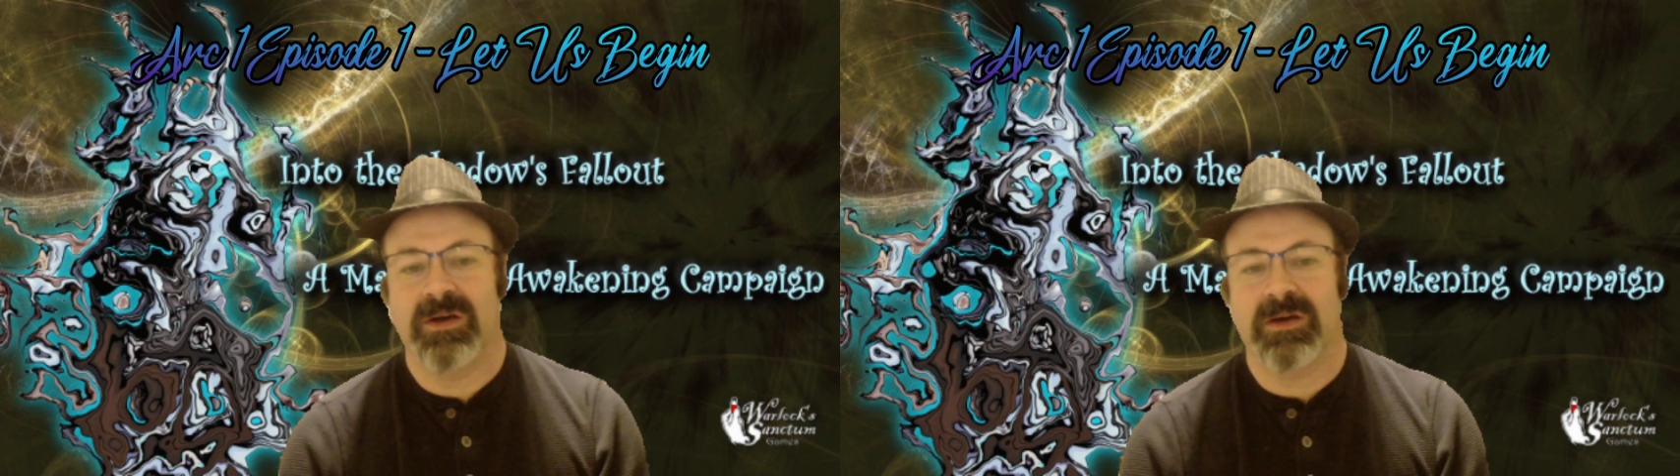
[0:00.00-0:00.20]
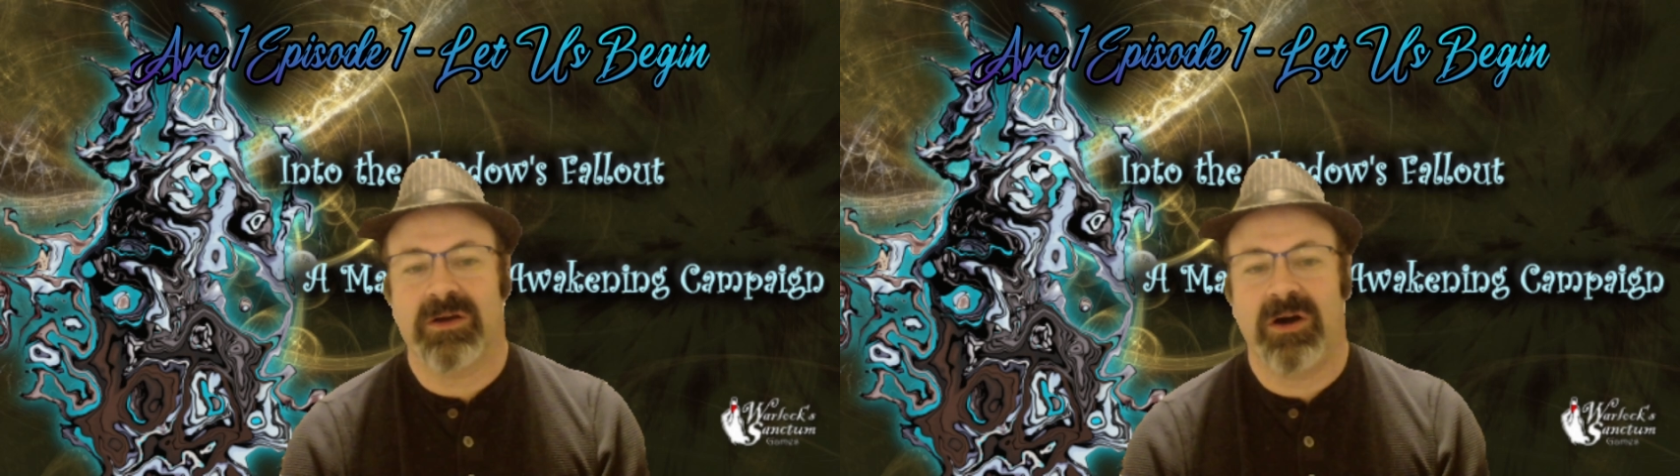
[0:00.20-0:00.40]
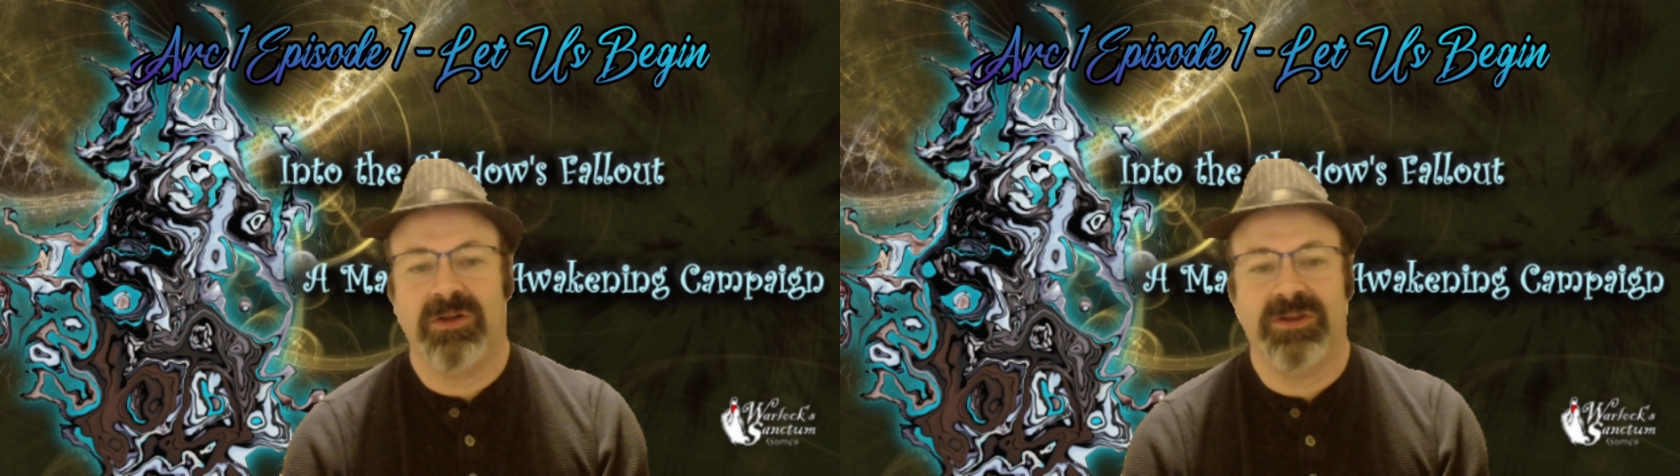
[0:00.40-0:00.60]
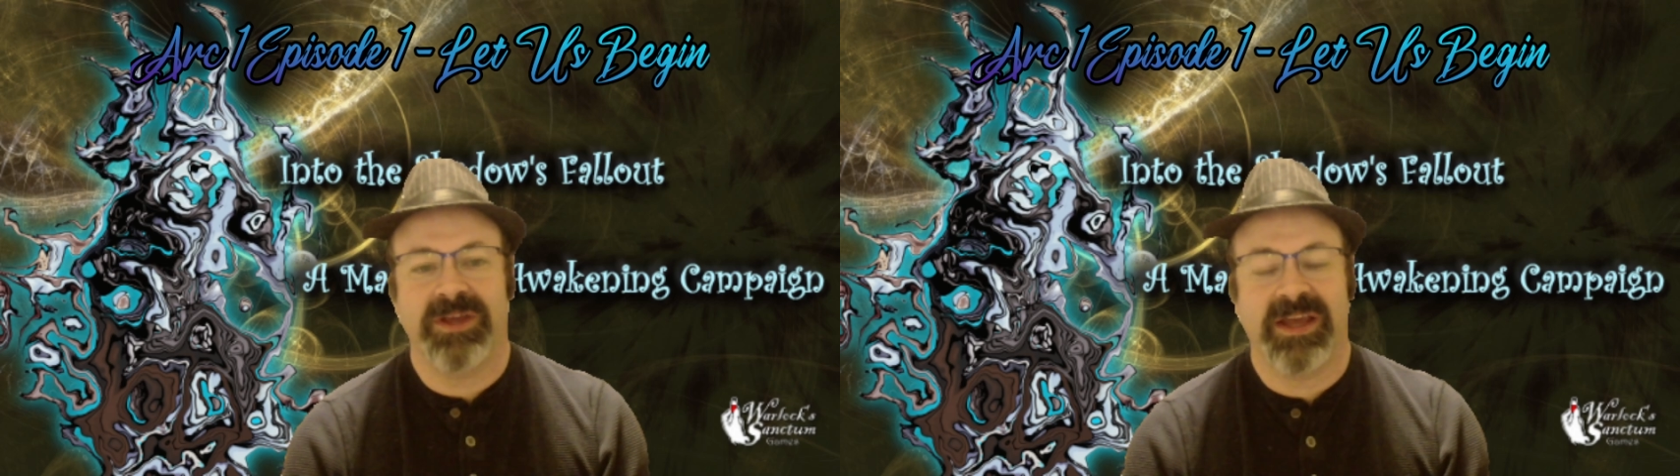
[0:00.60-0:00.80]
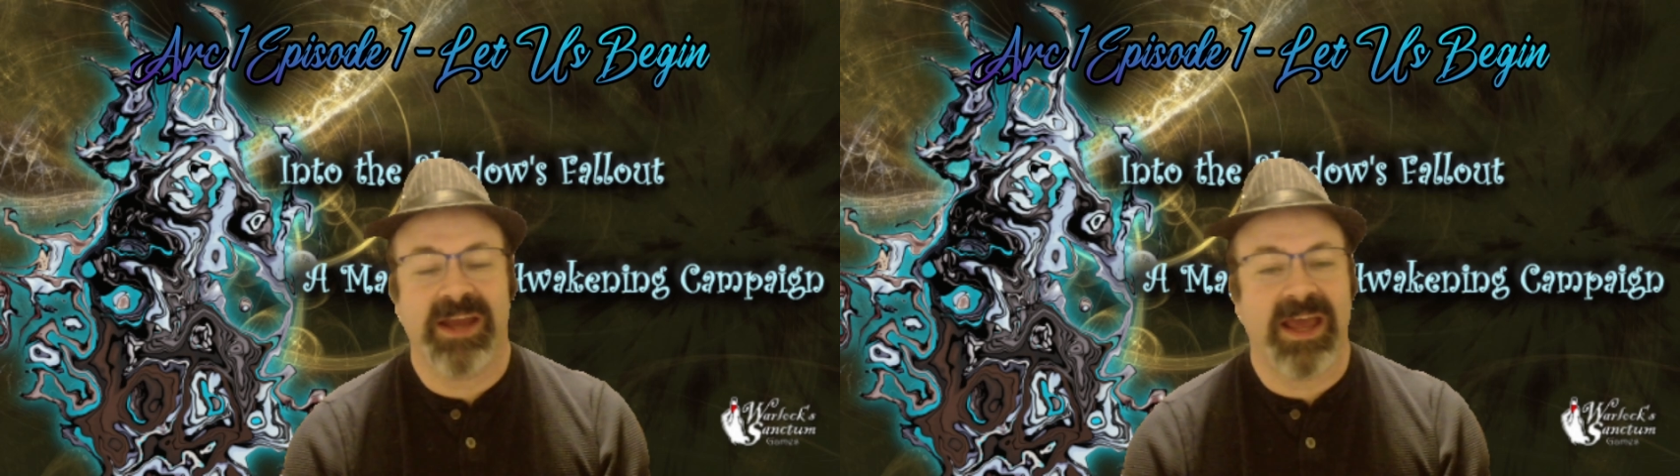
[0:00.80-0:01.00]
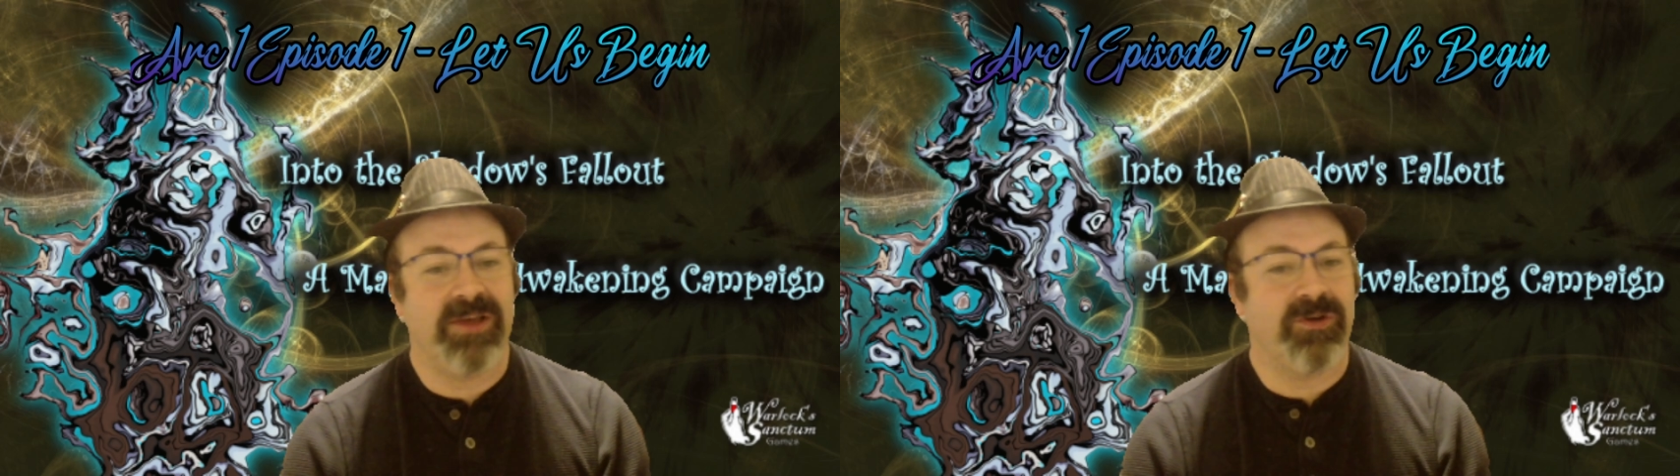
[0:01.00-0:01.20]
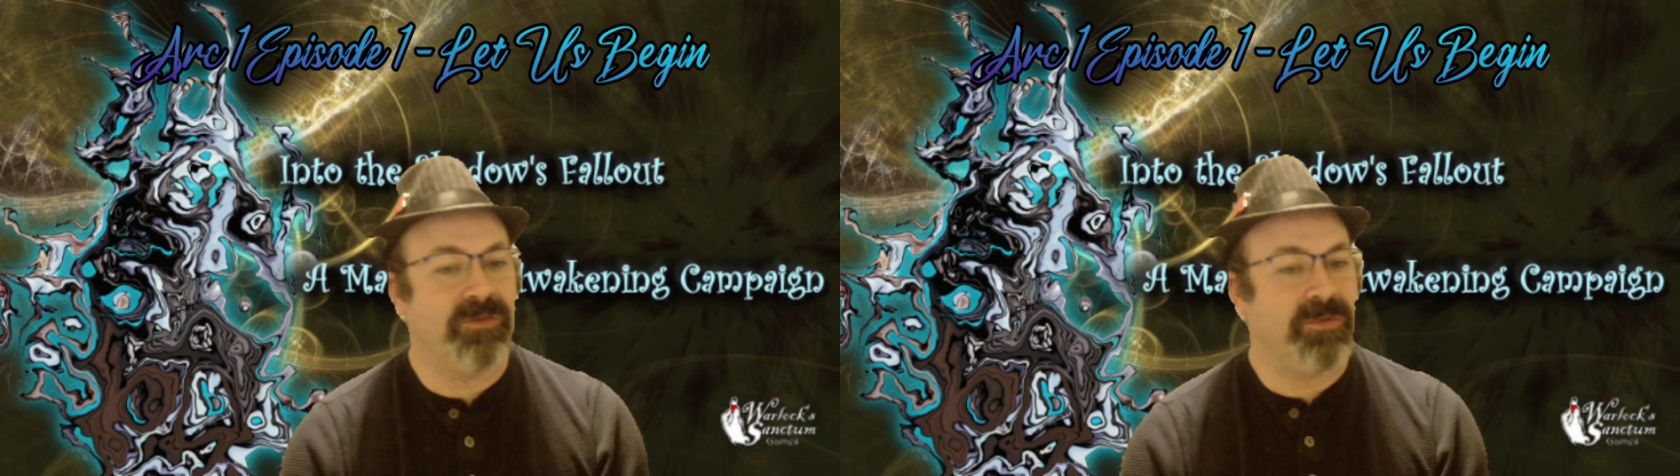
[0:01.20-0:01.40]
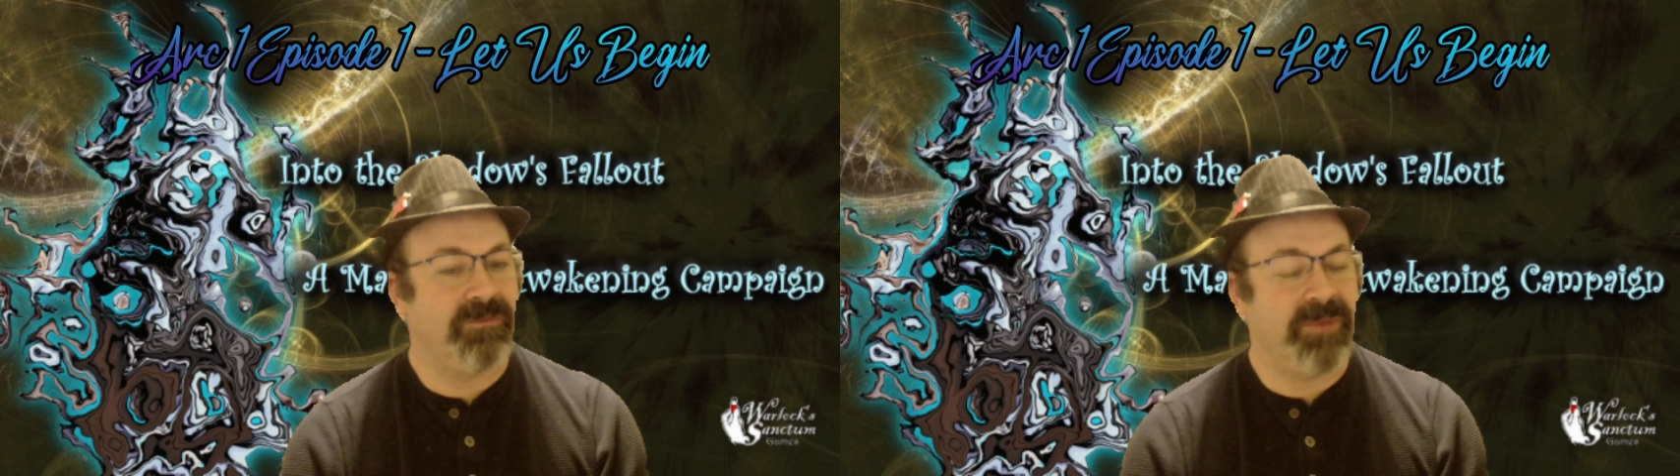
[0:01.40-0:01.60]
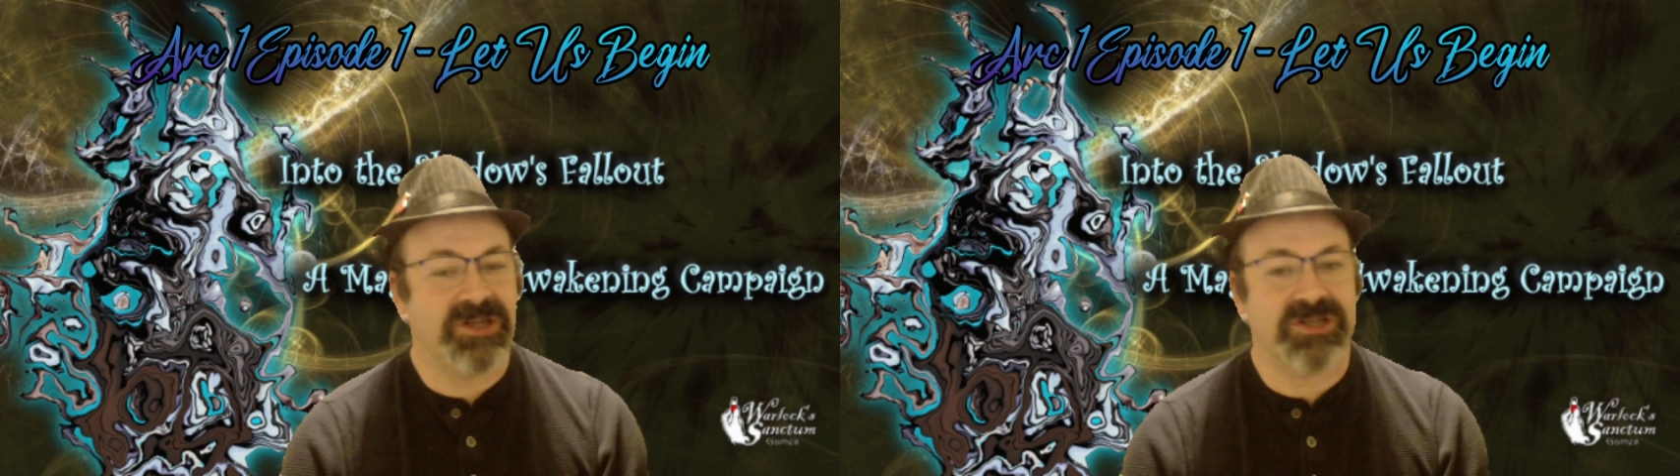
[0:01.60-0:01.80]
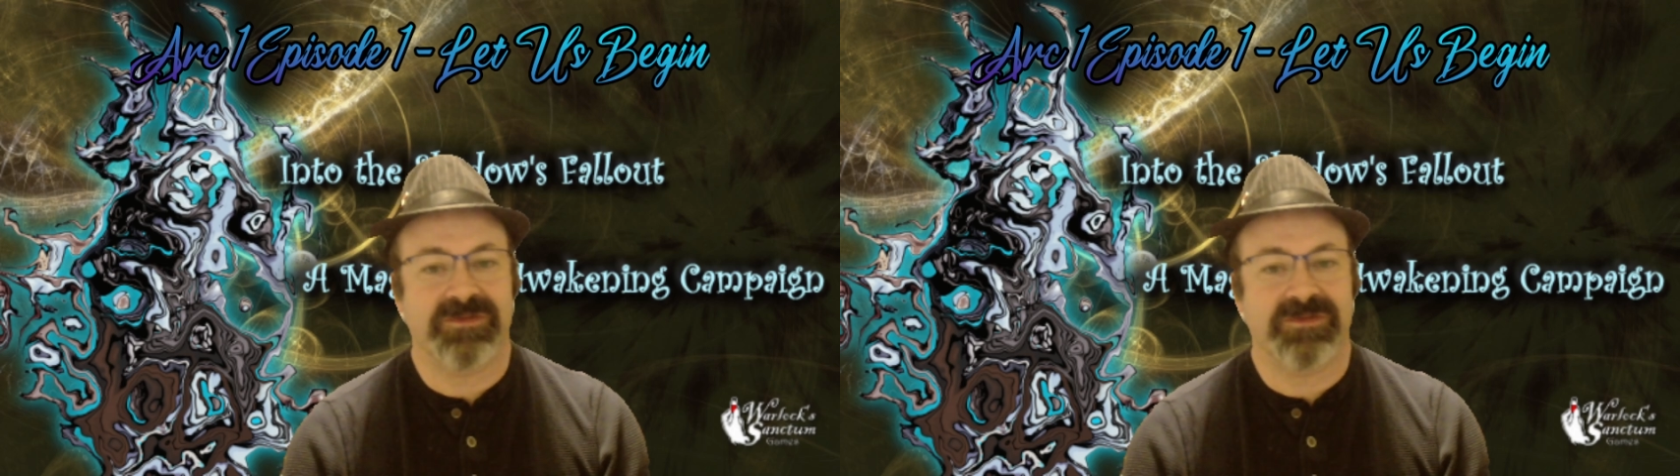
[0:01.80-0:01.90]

called in a group of mages